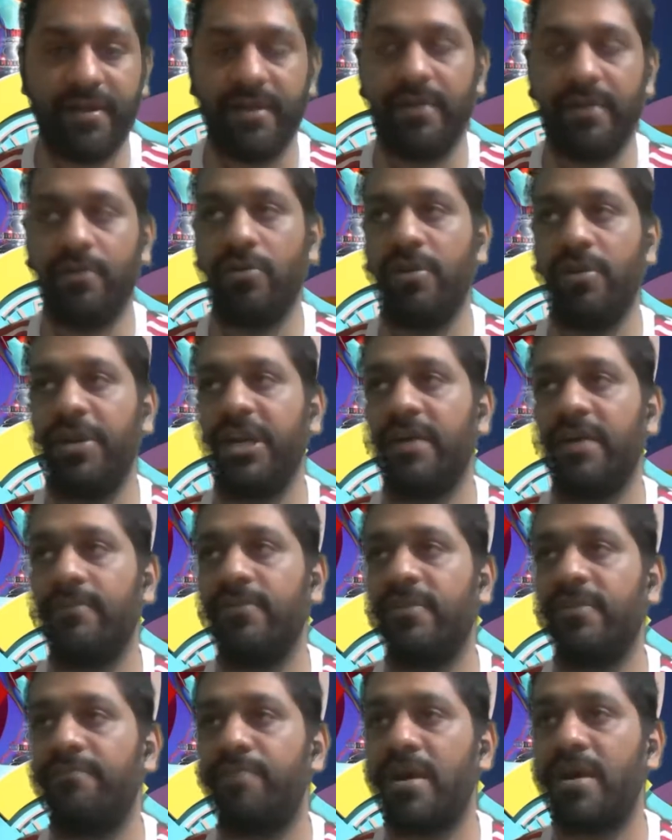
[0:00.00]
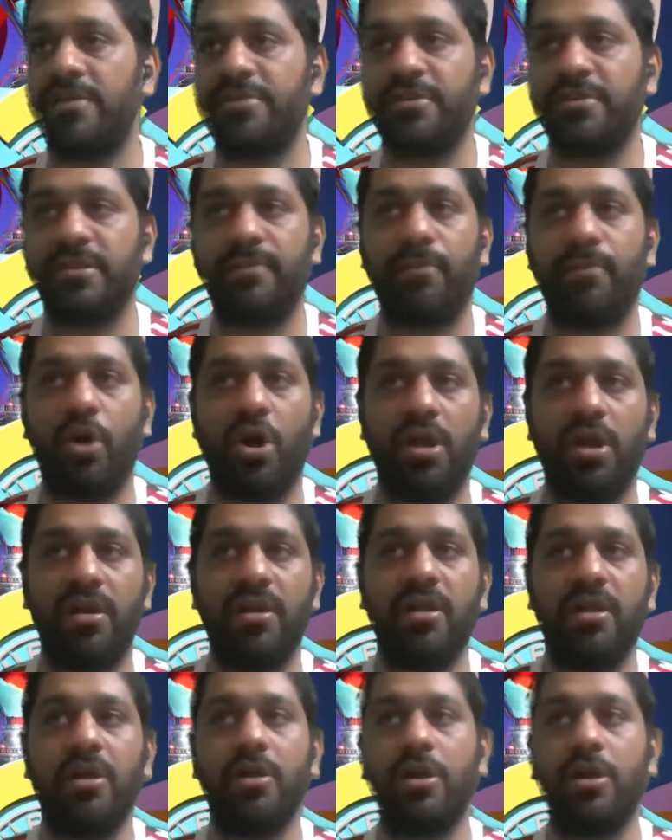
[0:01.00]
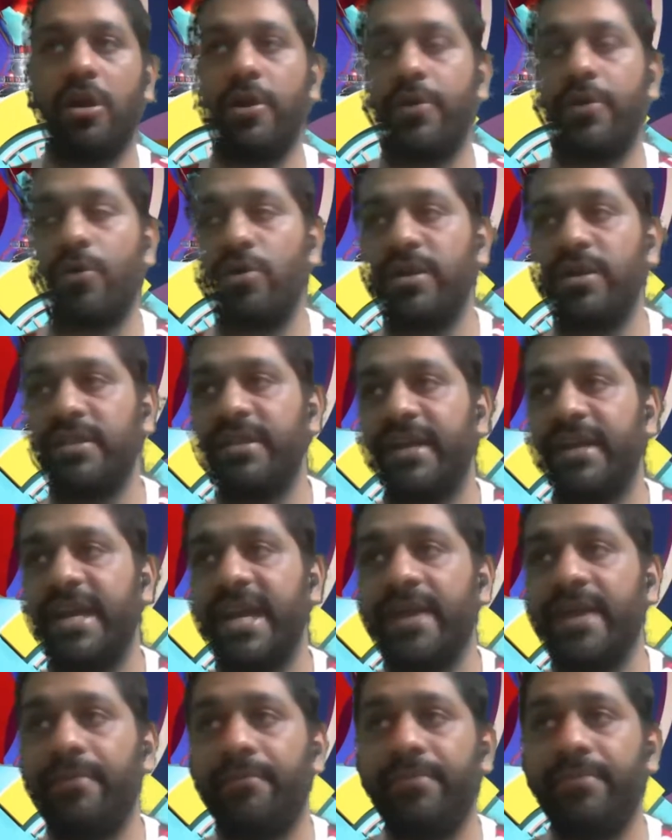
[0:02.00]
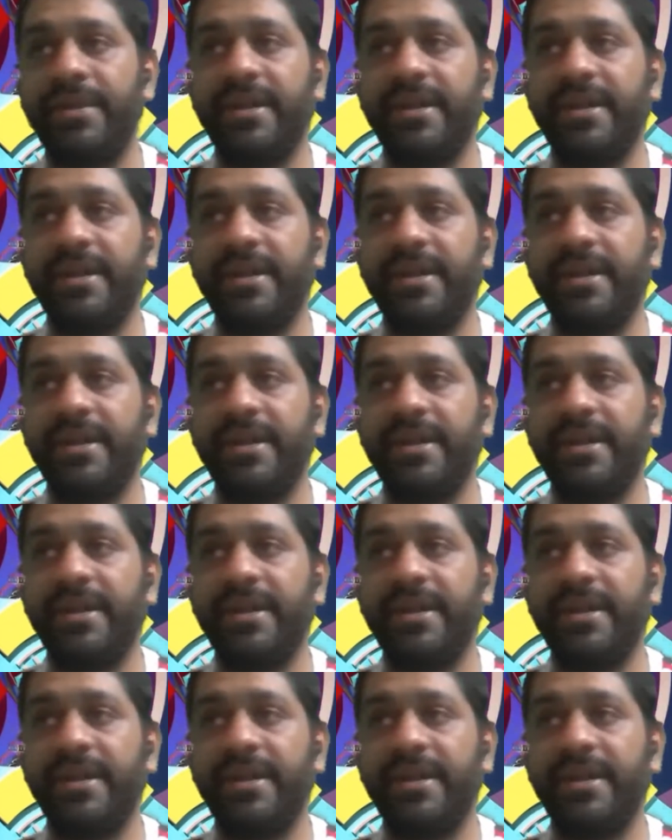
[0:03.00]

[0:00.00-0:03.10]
In terms of passing the ball, controlling the game,